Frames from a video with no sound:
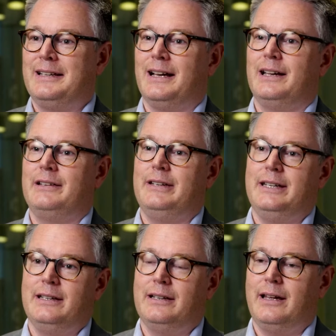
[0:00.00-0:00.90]
the
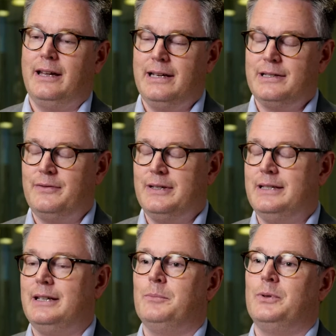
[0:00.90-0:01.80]
IgHV
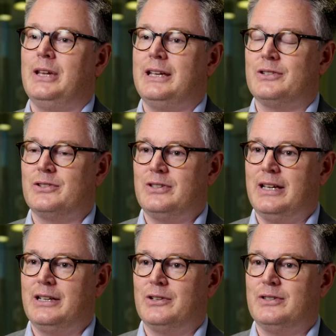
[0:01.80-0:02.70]
gene mutation
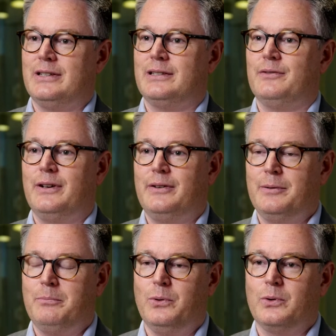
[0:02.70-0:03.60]
status is a very
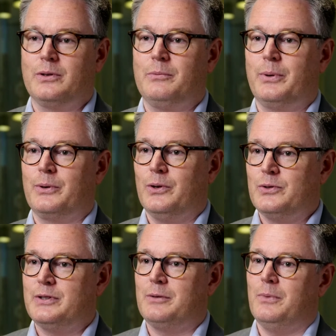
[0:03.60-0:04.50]
important
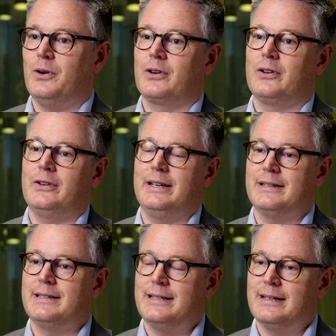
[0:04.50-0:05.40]
prognostic marker
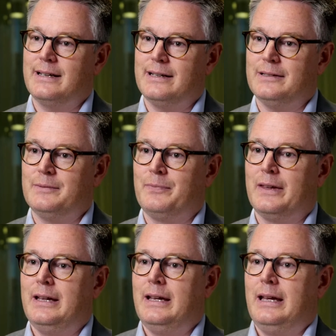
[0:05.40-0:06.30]
in CLL.
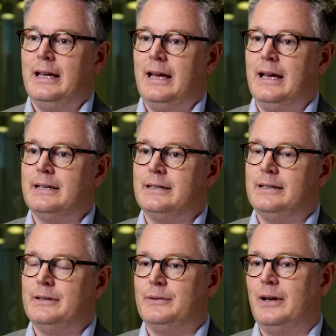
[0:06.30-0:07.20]

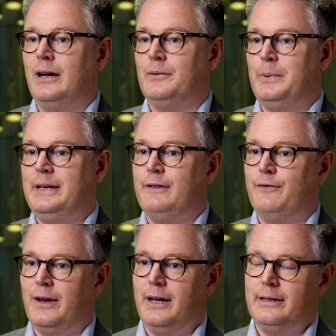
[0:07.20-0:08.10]
And uh, we
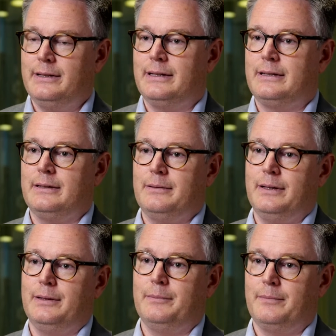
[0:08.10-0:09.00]
define that
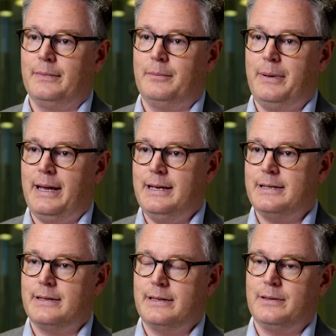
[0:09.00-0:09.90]
uh,
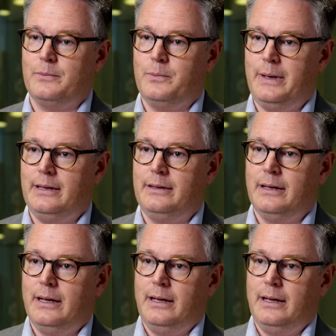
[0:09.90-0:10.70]
patients with